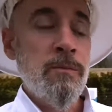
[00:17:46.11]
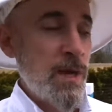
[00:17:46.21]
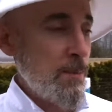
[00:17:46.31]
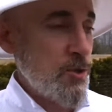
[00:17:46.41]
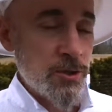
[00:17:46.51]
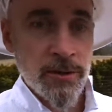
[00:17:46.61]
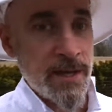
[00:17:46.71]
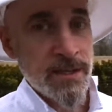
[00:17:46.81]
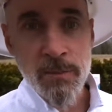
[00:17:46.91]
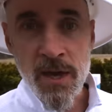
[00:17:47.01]
Maybe she'll
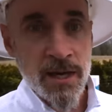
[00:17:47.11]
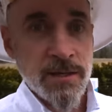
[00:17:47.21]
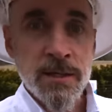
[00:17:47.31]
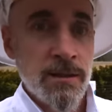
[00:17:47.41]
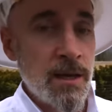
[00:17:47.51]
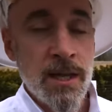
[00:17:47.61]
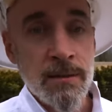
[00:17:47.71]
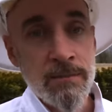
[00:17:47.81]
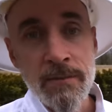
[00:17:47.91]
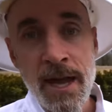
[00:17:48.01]
lay some eggs in
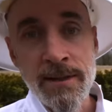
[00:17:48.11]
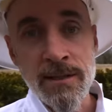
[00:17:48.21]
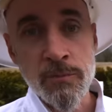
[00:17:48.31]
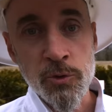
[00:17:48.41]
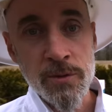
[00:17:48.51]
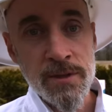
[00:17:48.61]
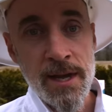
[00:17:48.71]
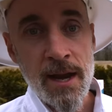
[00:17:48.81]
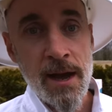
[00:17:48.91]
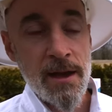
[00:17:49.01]
and add some brood to
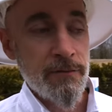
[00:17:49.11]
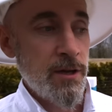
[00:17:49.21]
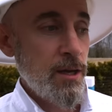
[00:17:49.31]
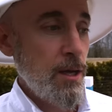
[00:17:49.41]
that hive.